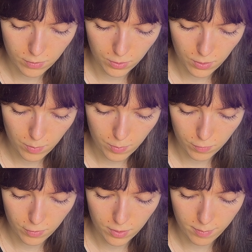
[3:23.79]
volume
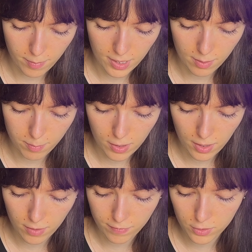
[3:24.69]
over the main
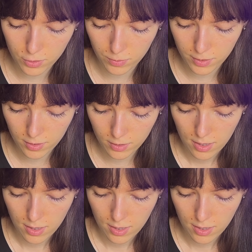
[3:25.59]
body of the donut.